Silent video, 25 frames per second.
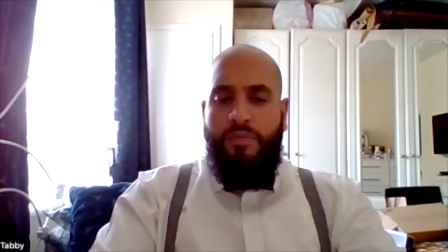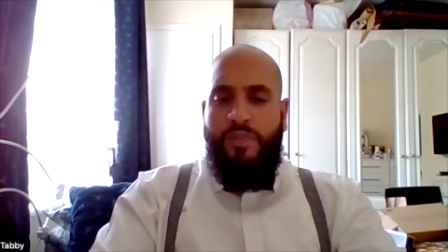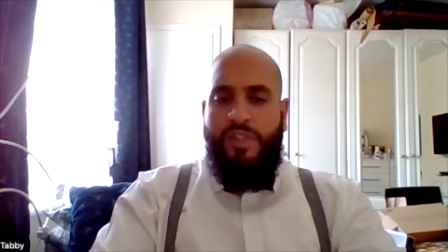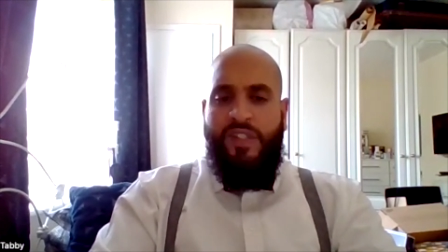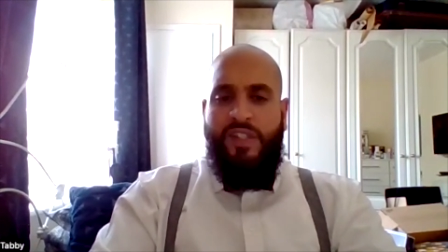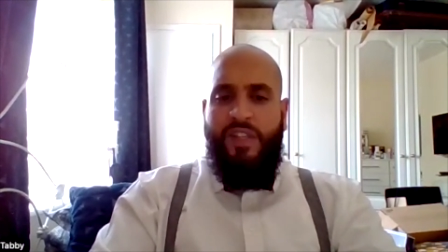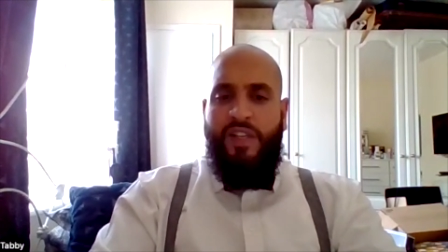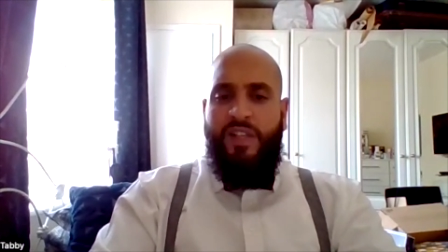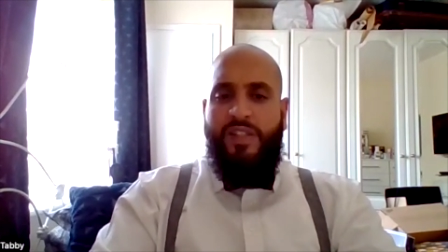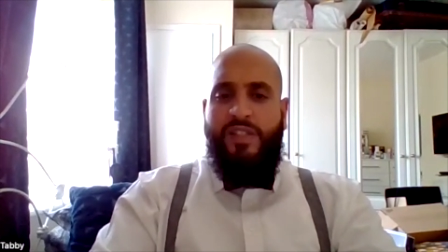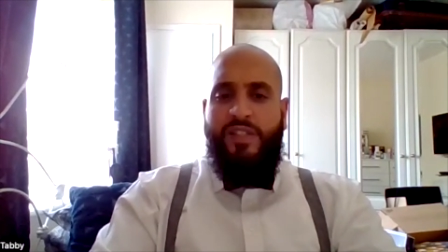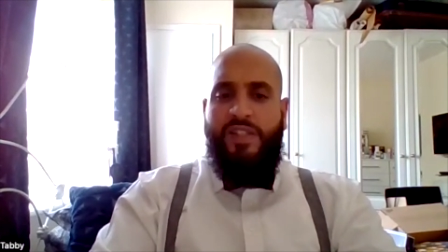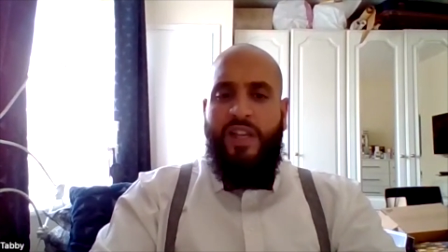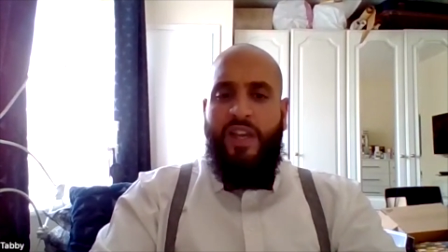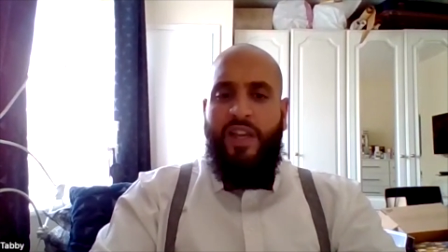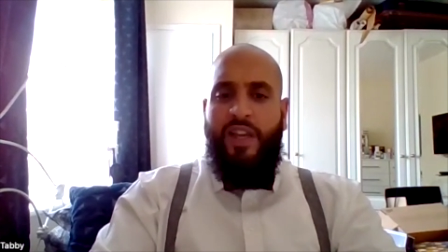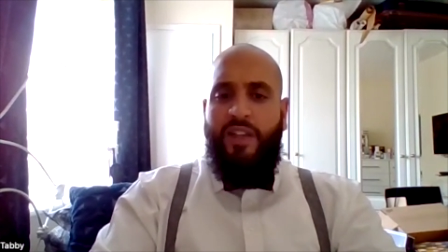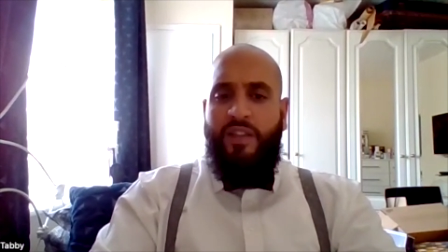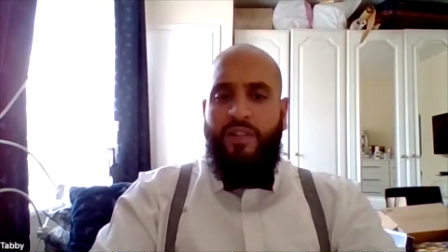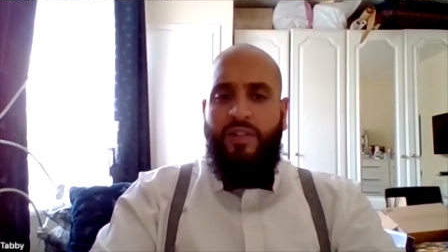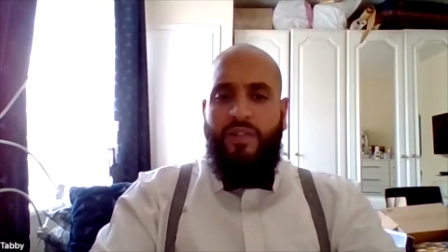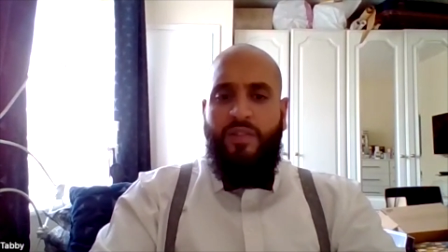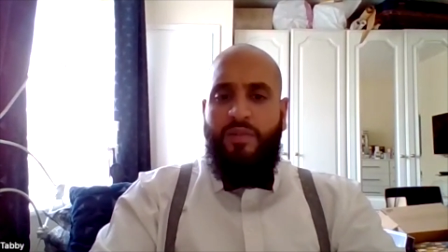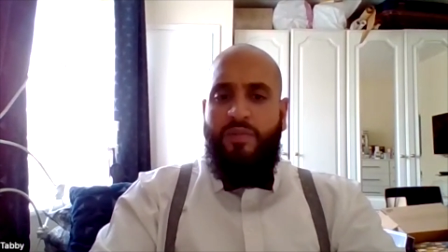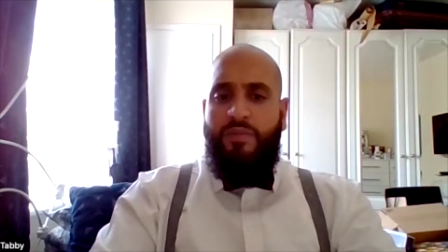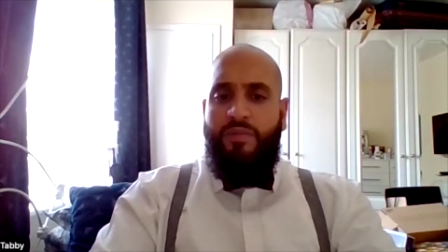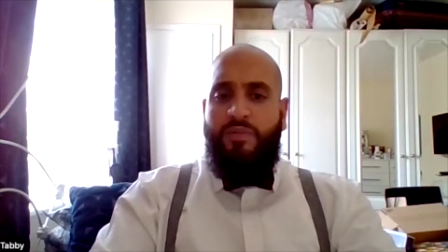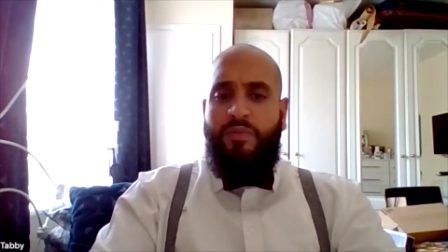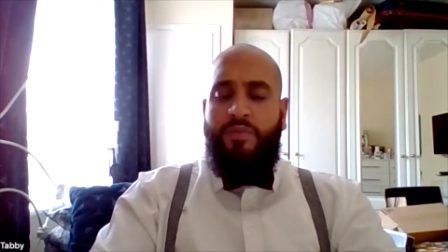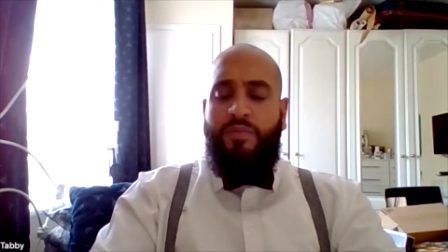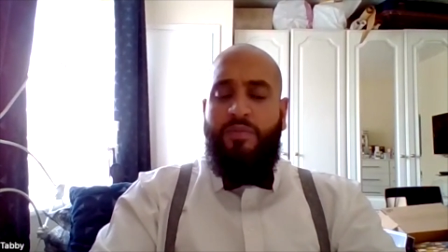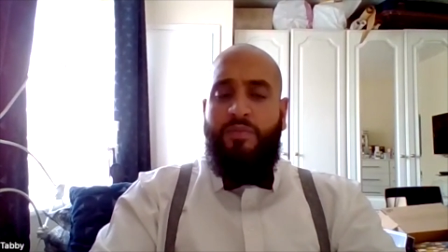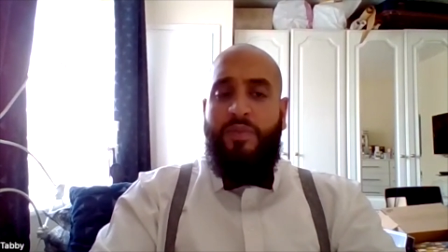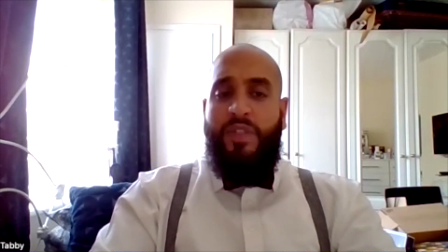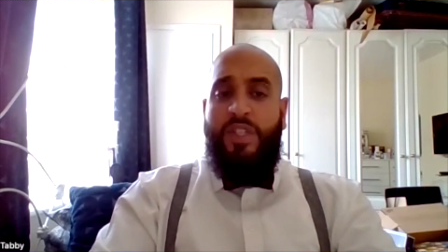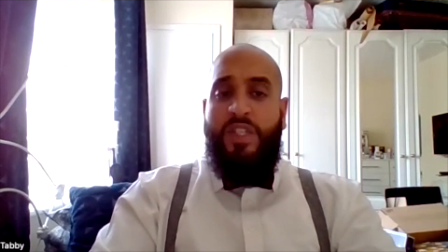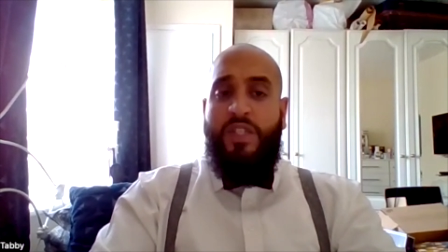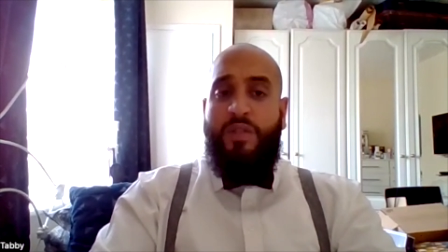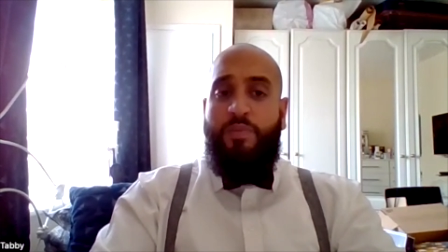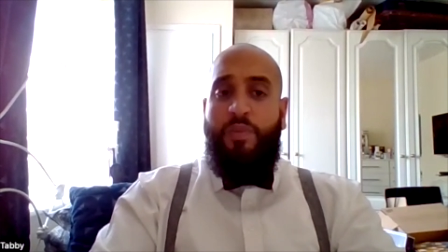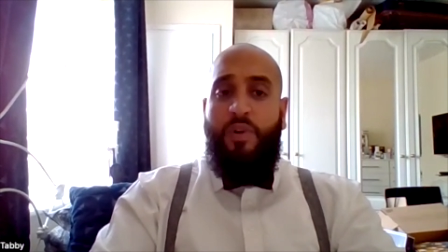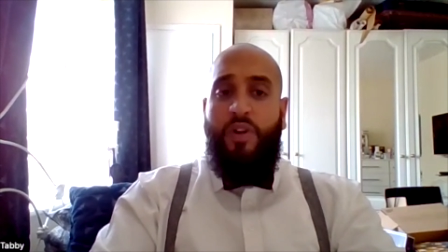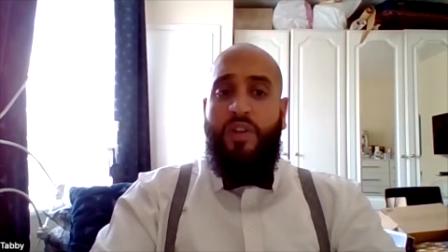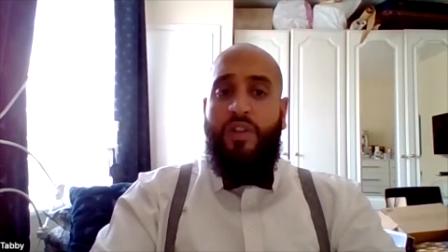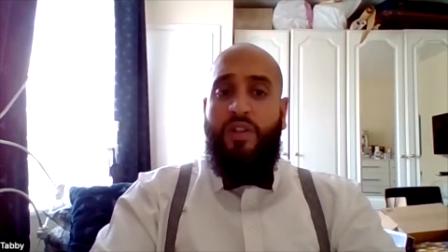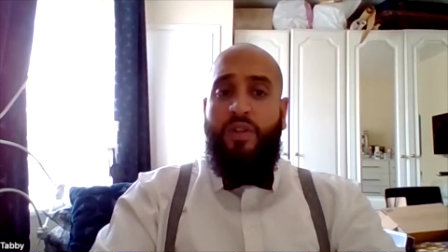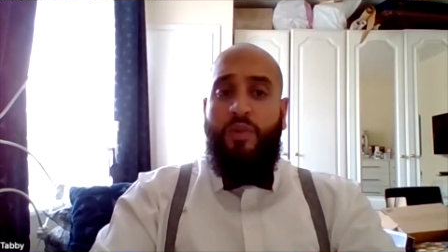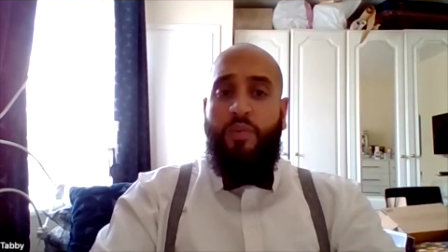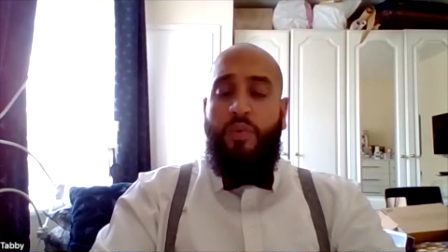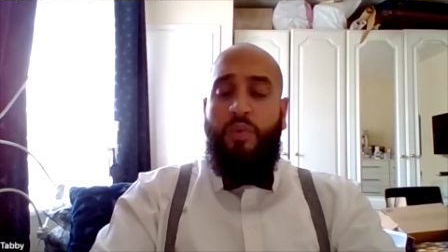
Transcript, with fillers: Zhilei Zhang, he spotted the